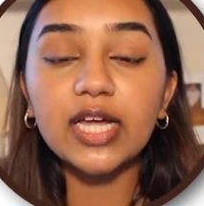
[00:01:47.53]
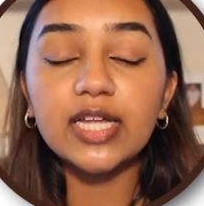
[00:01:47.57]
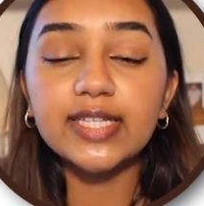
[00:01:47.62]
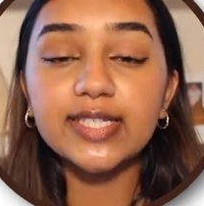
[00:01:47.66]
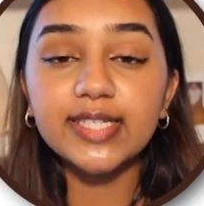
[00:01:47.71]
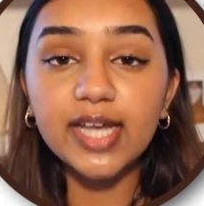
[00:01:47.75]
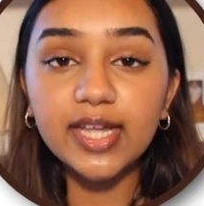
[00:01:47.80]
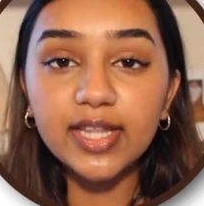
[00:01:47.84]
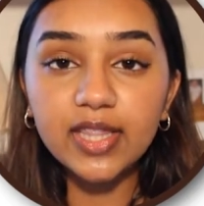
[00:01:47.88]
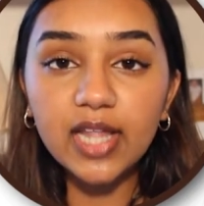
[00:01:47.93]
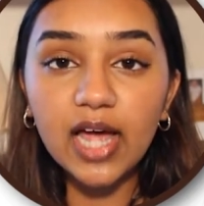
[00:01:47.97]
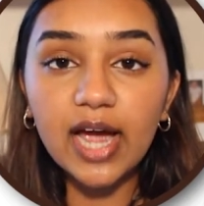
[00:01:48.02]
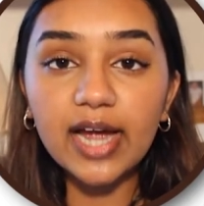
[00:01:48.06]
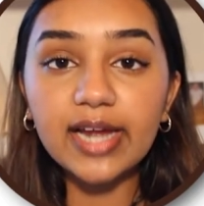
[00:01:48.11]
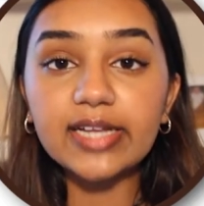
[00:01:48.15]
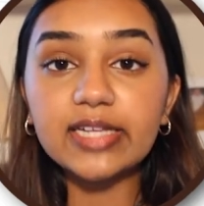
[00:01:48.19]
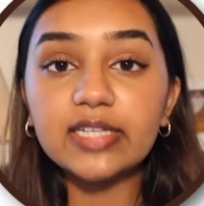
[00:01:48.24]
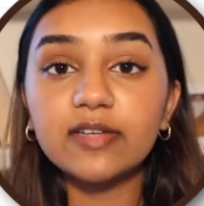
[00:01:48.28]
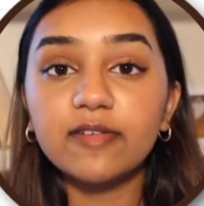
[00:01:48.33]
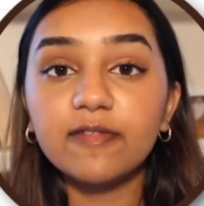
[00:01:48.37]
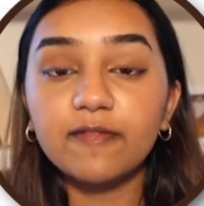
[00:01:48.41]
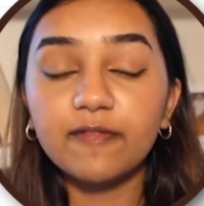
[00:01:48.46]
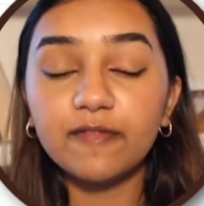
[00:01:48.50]
deadline,
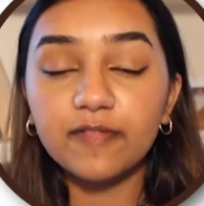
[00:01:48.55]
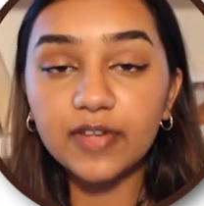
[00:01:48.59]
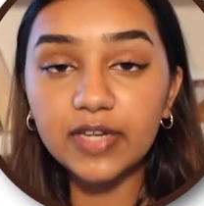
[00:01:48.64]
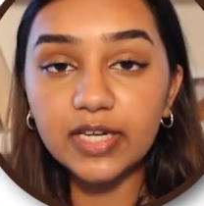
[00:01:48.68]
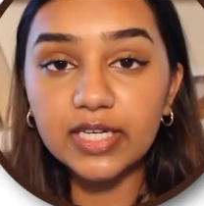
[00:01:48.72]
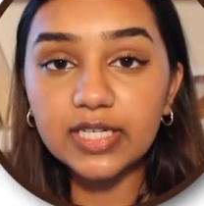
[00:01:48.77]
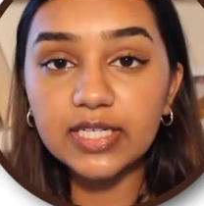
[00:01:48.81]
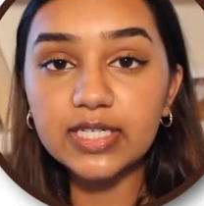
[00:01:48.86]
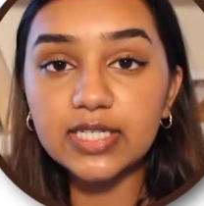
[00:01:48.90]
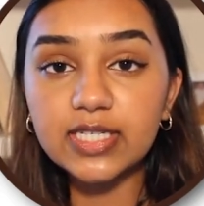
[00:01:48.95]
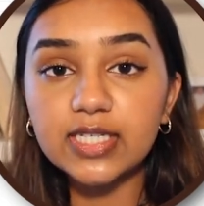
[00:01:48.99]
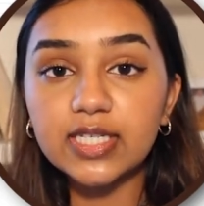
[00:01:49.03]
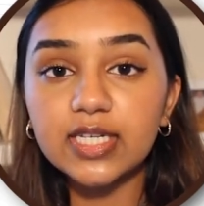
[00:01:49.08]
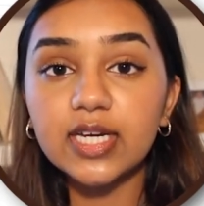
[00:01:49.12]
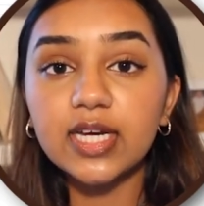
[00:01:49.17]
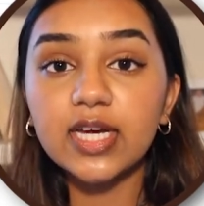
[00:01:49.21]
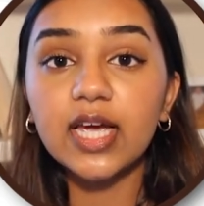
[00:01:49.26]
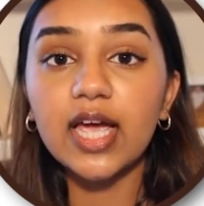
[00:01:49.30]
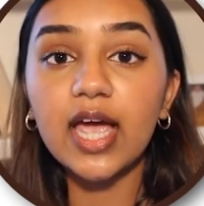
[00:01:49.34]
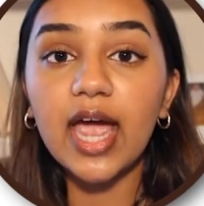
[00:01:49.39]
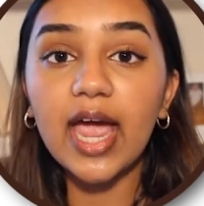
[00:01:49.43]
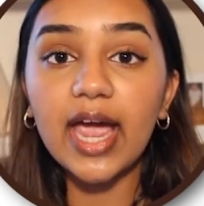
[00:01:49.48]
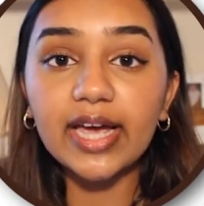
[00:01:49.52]
fees,
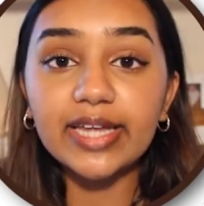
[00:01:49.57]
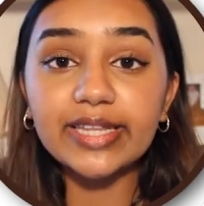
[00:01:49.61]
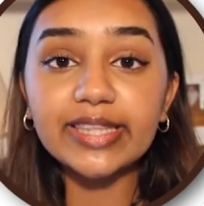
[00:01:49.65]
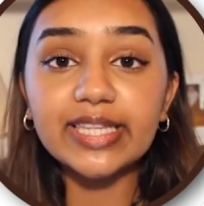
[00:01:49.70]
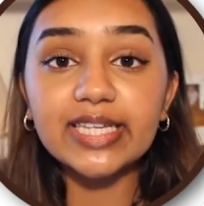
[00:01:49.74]
and